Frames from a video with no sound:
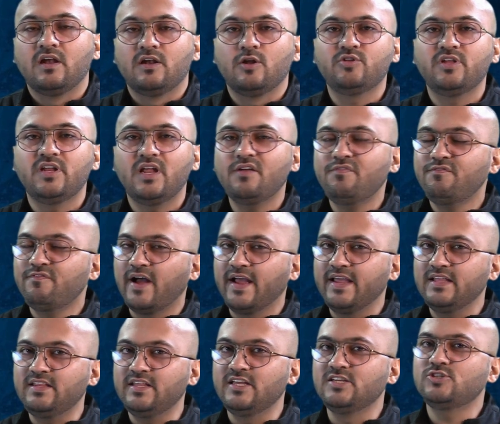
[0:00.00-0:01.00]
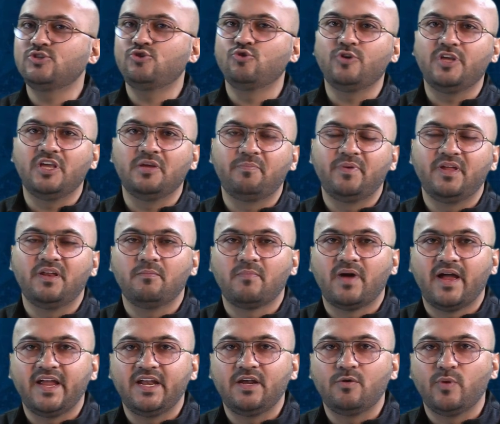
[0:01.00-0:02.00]
Now, there are five things to keep in
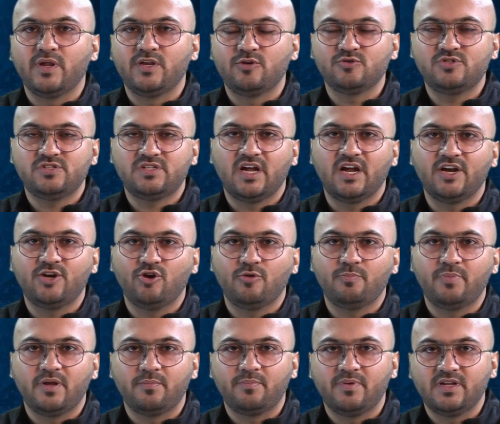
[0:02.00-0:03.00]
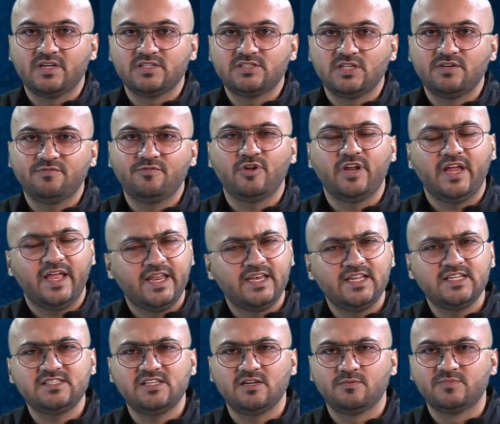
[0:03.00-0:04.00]
mind when you start your preparation for
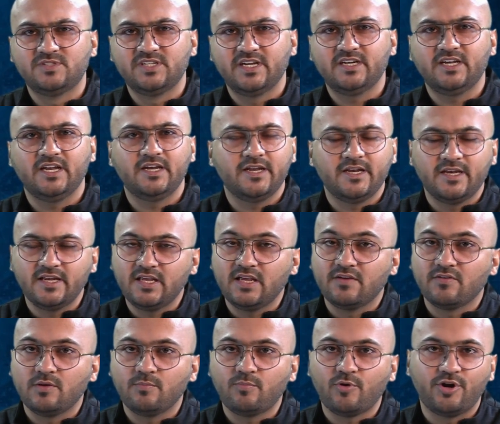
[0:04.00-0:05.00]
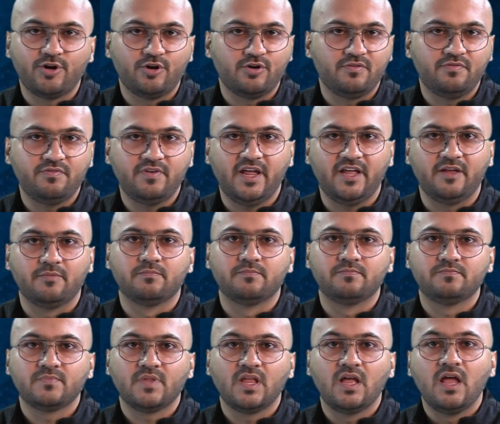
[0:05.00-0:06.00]
any subject at any given point of time.
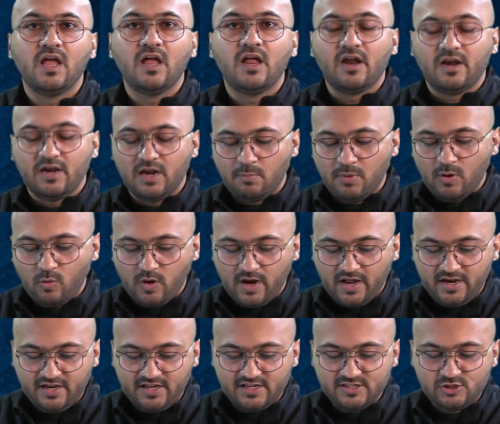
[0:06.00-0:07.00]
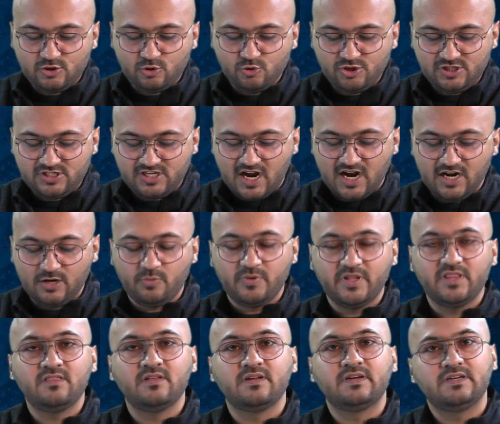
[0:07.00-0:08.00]
Number one is to start
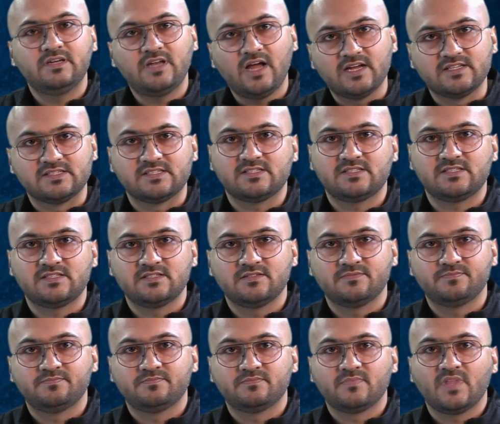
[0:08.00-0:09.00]
with tasks.